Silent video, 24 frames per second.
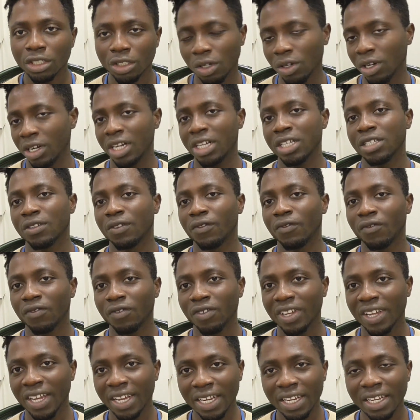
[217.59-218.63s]
Talk less
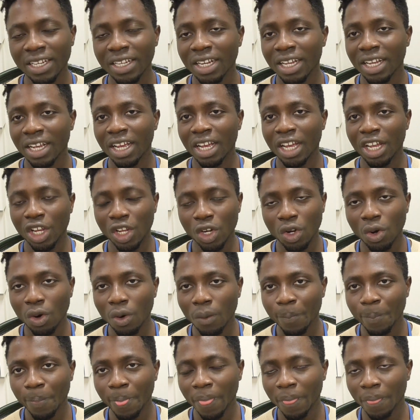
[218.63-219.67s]
of getting,
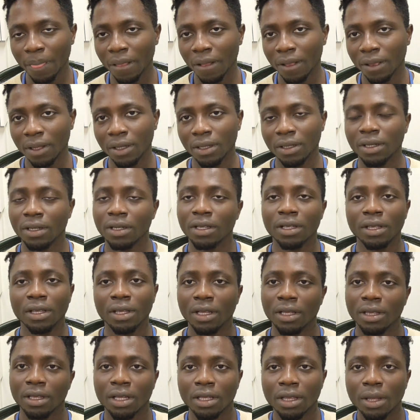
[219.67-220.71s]

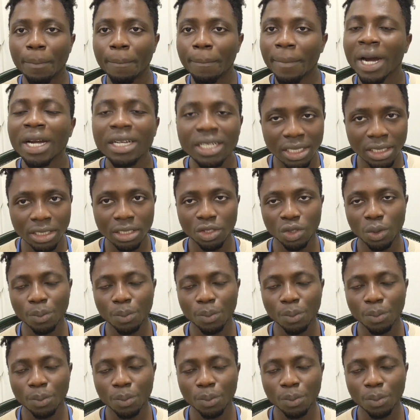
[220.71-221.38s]
the money